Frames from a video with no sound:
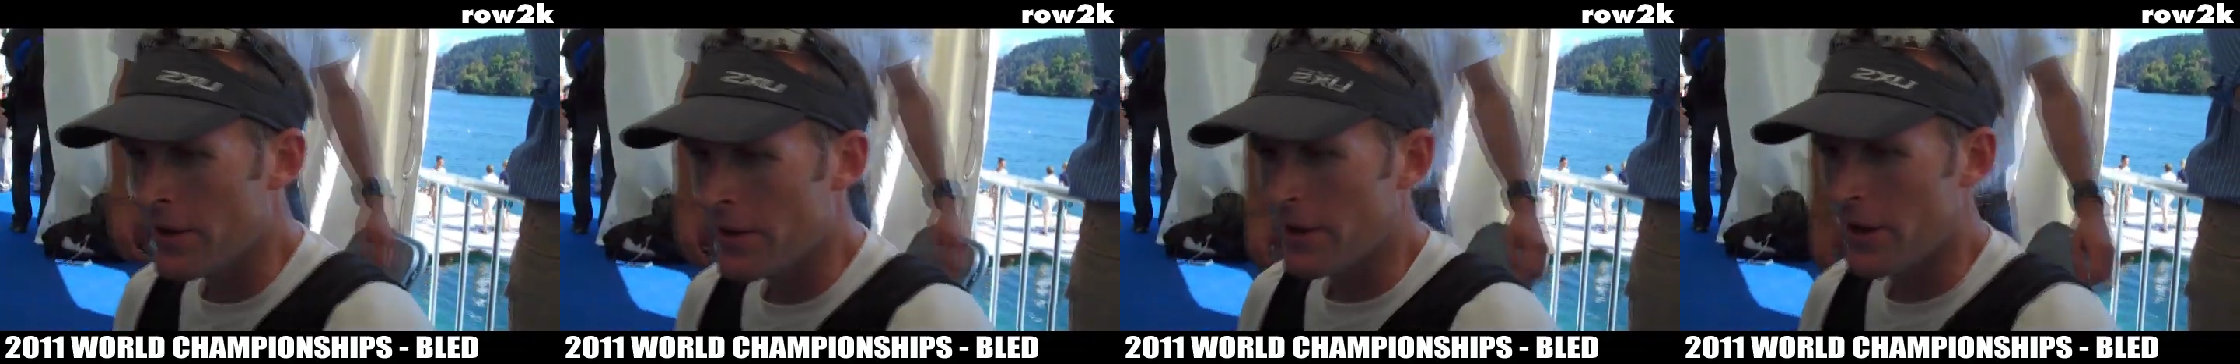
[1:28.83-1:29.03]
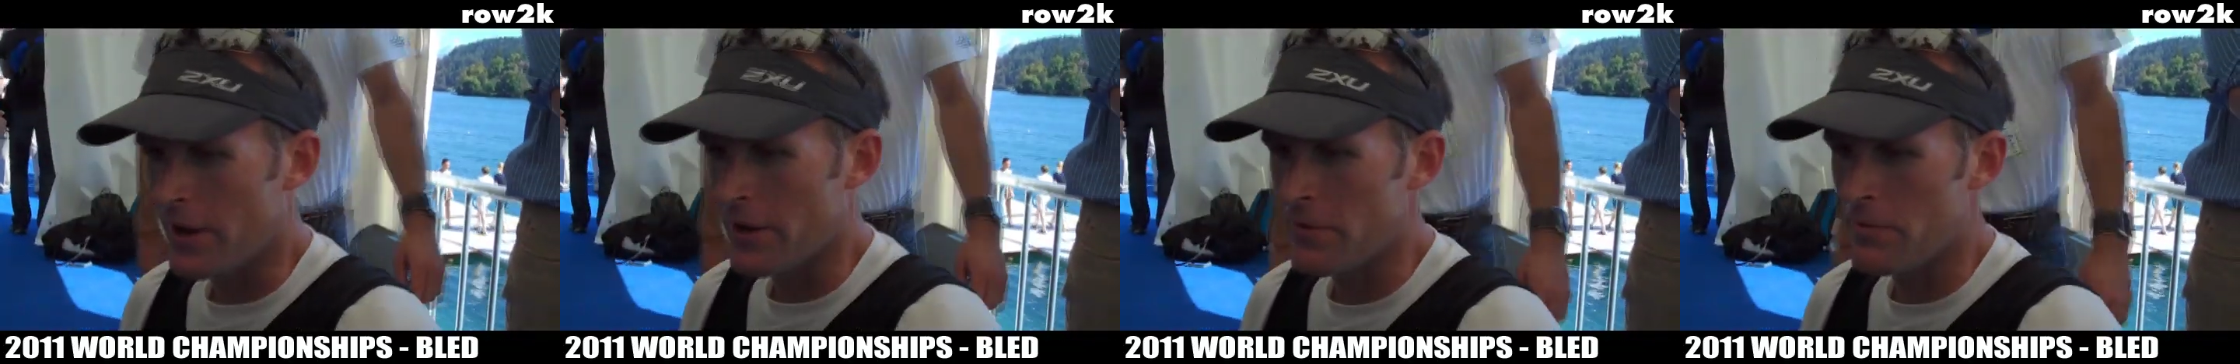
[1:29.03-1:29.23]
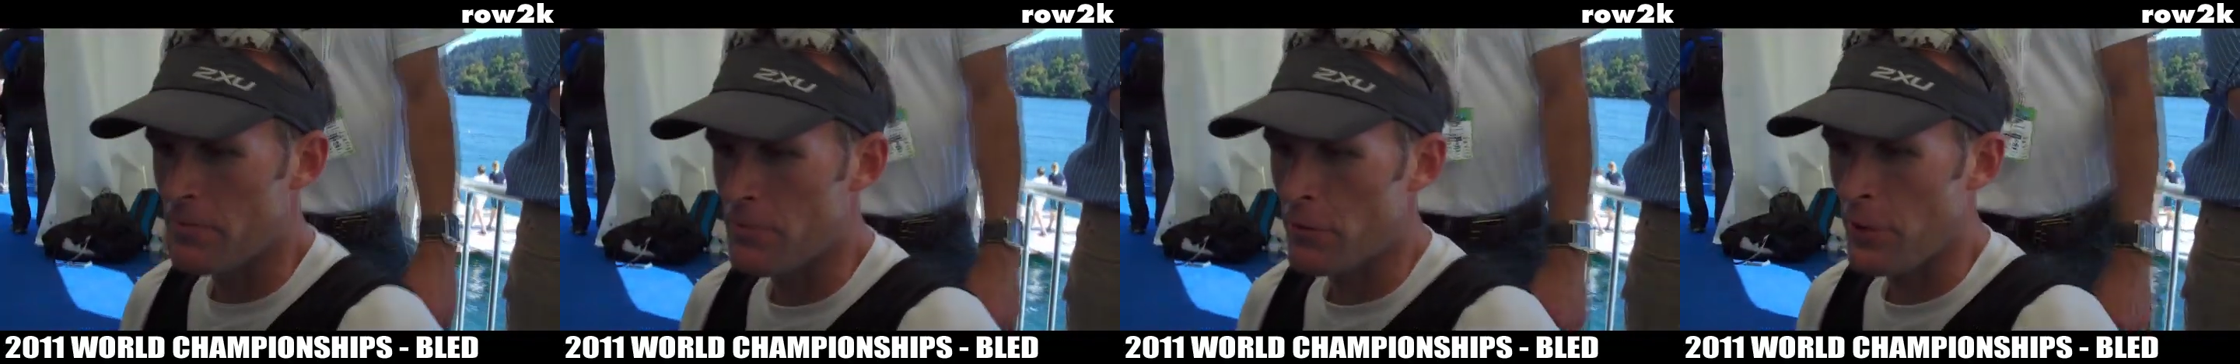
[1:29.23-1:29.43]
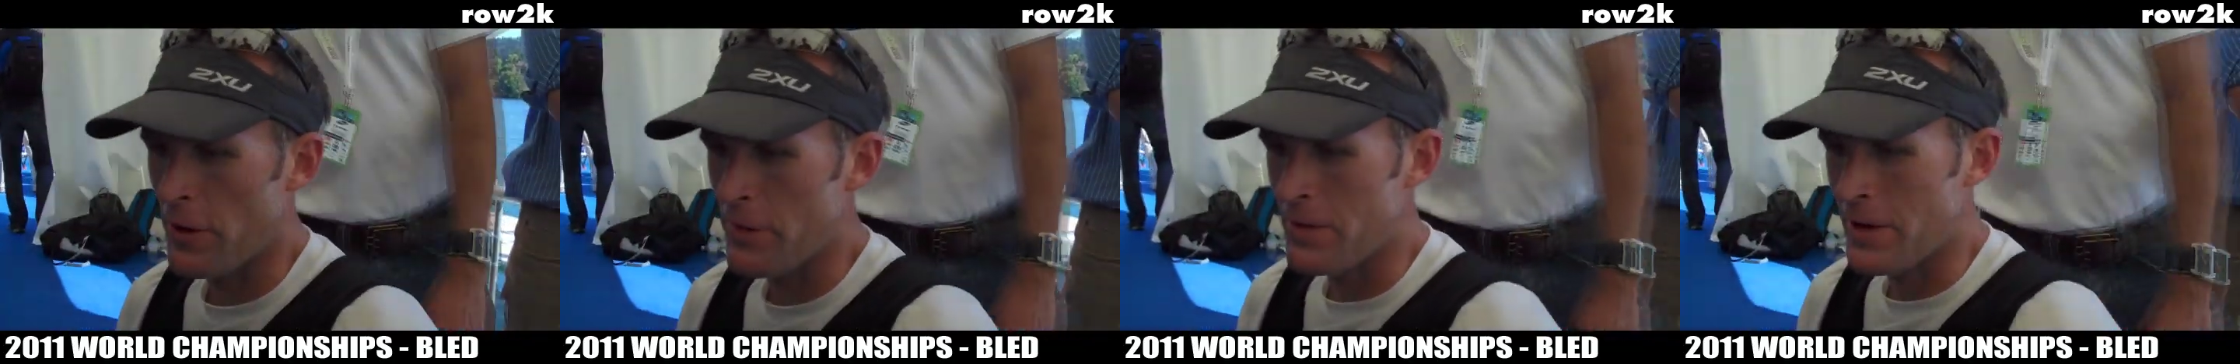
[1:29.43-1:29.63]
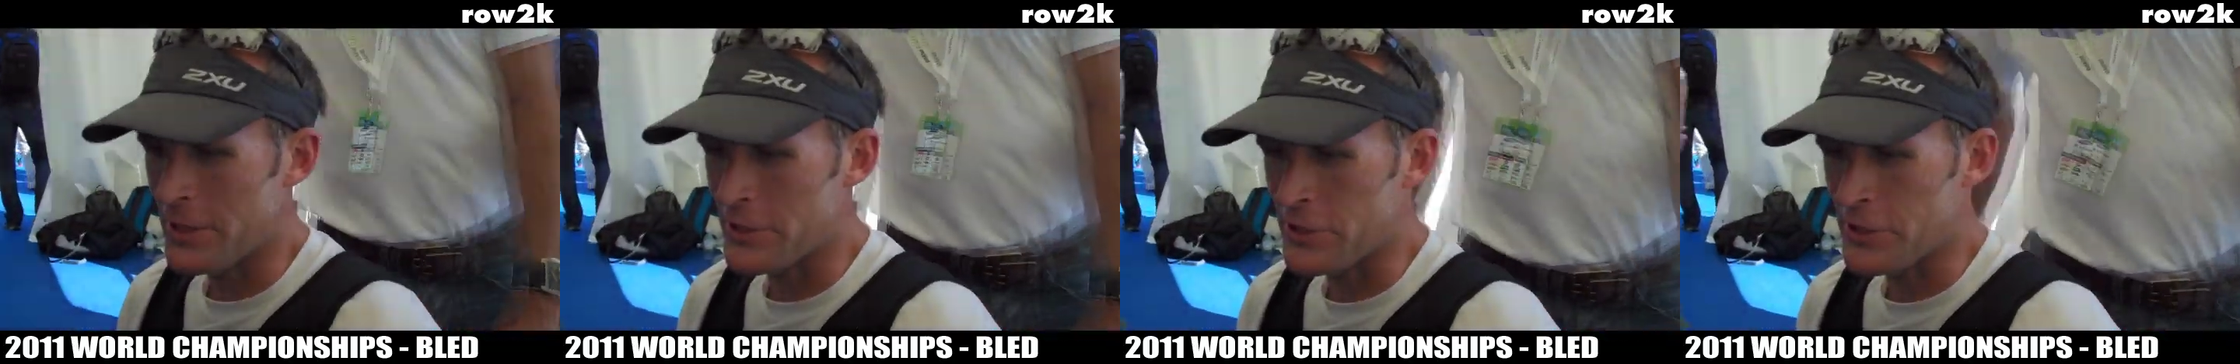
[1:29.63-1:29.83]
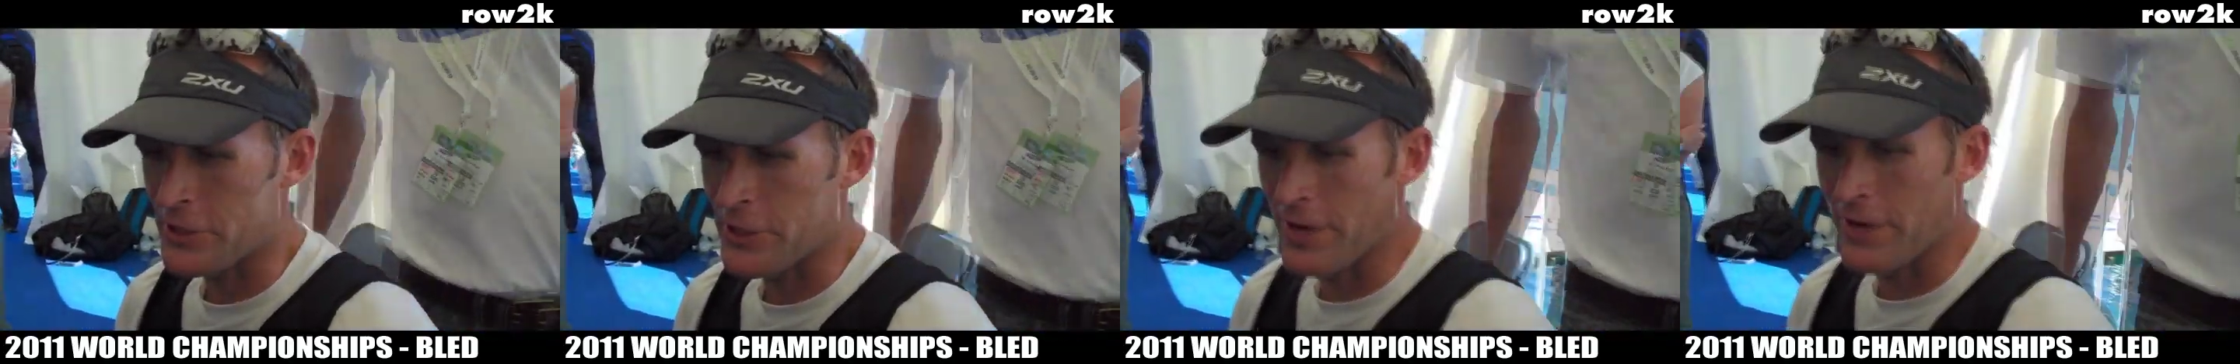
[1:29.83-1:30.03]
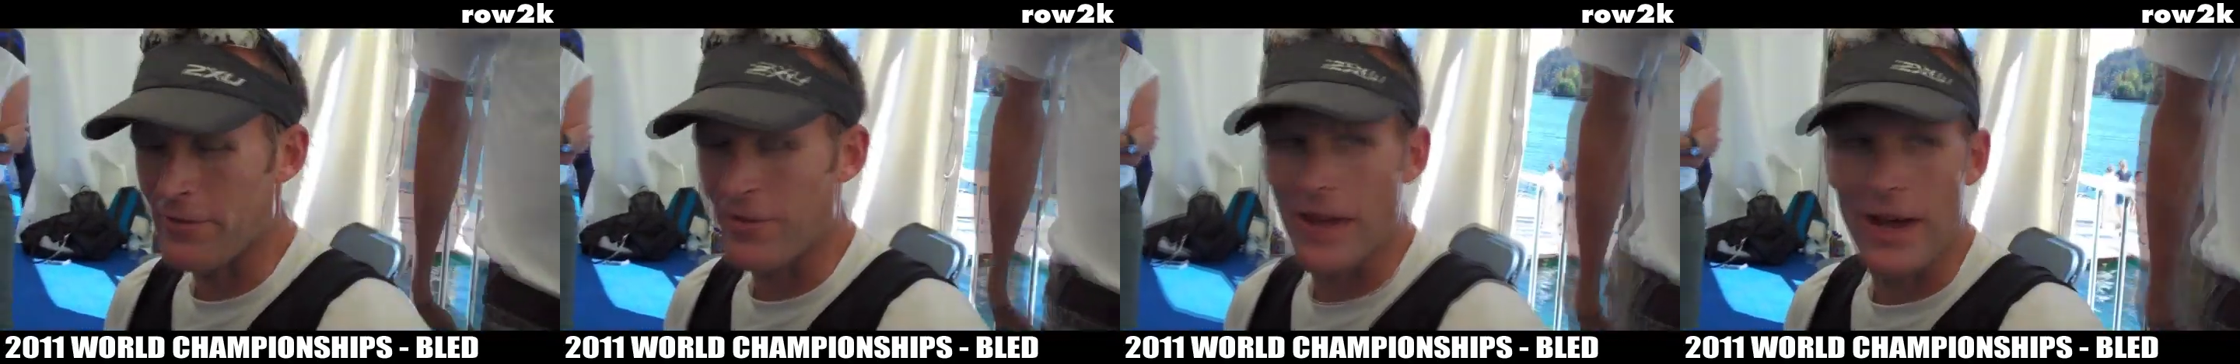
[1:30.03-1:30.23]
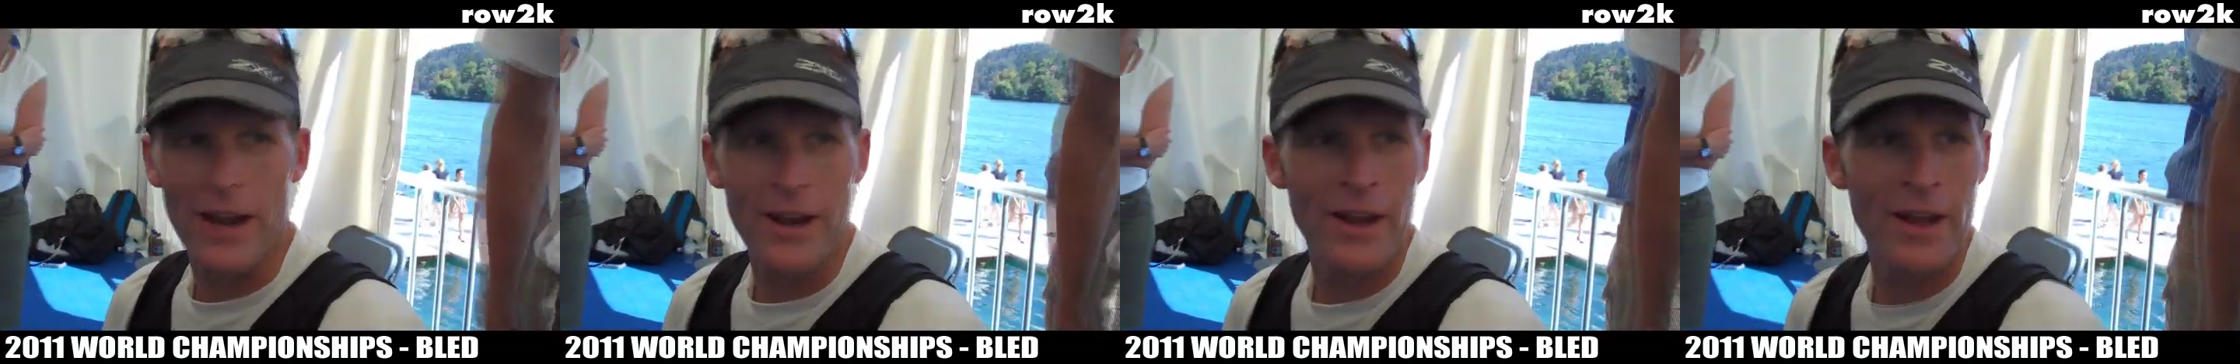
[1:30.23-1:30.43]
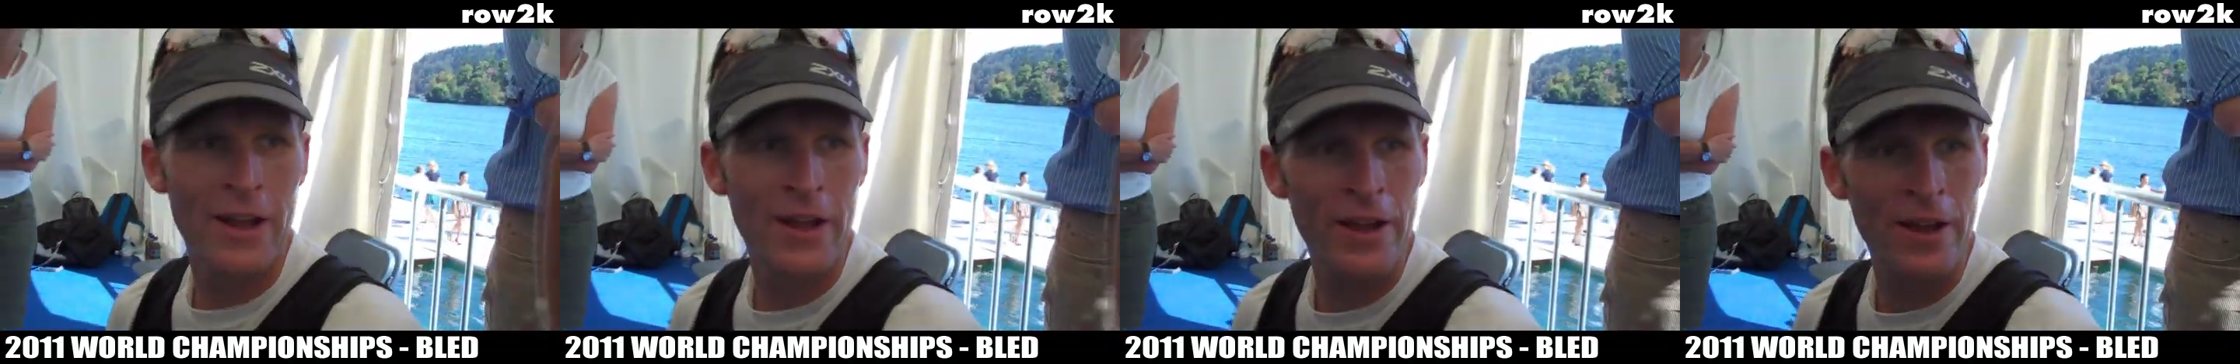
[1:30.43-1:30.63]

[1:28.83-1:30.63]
you know, pretty much achieved that.